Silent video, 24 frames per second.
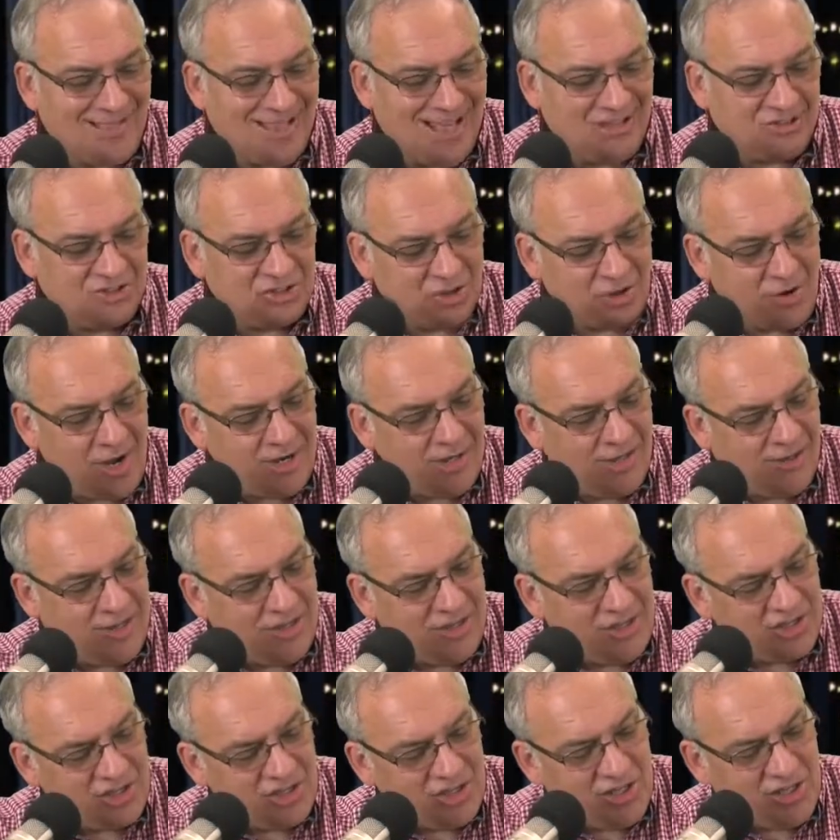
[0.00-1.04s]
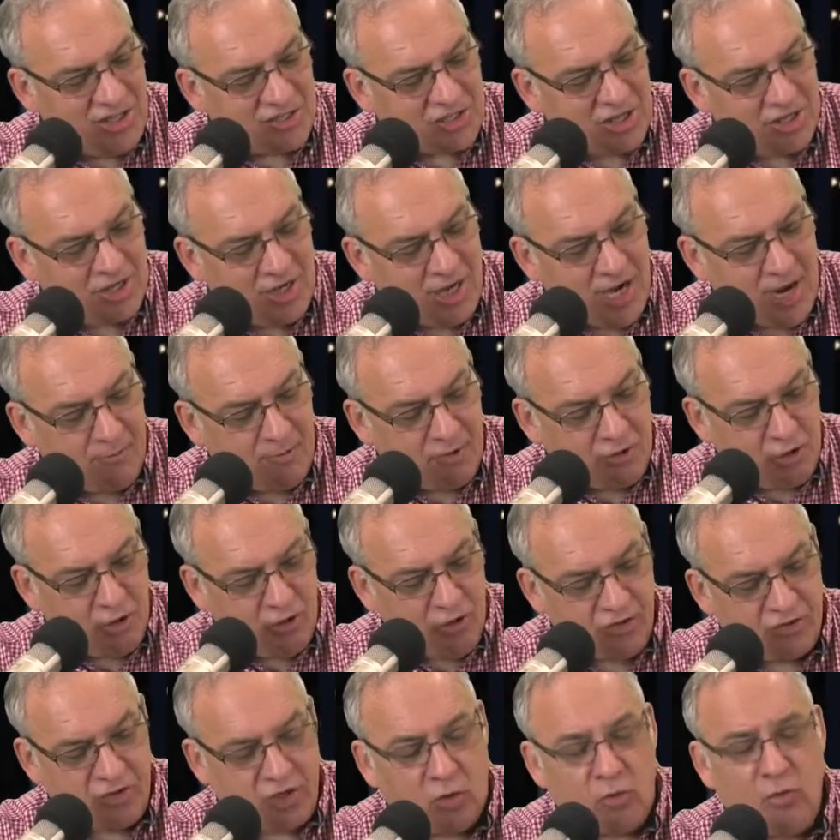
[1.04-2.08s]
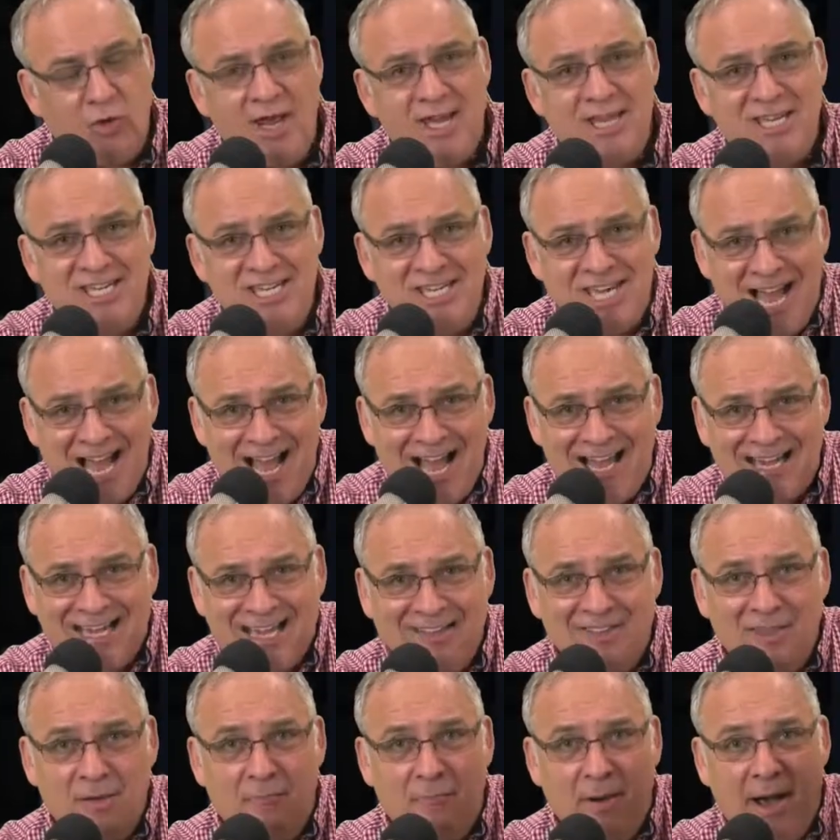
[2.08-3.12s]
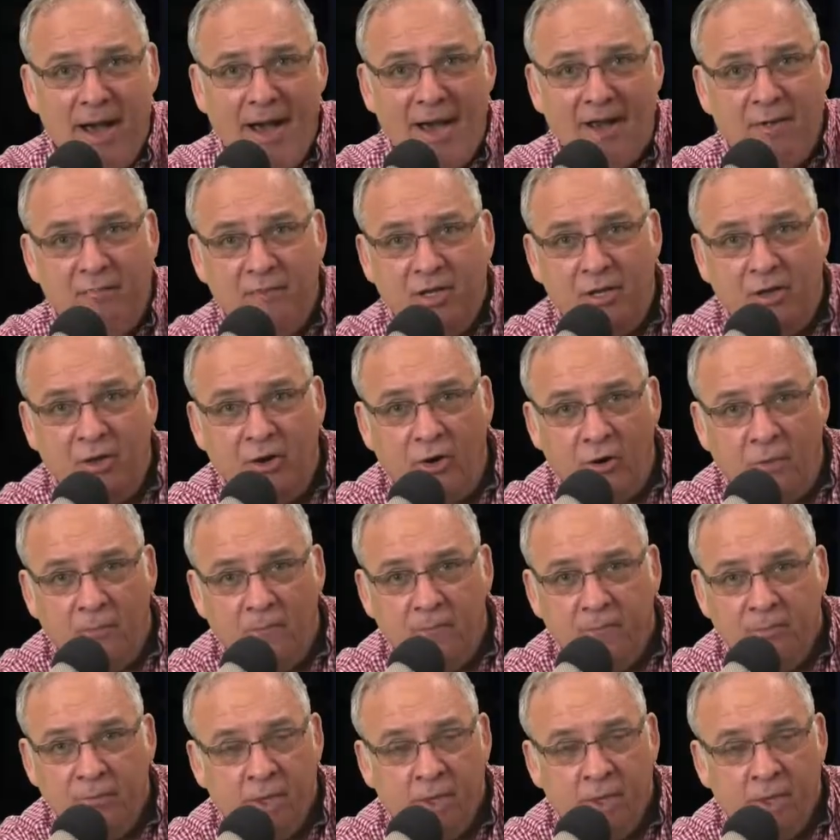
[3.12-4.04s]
try to let you see this on camera 2. There's a red dot on the bottom here,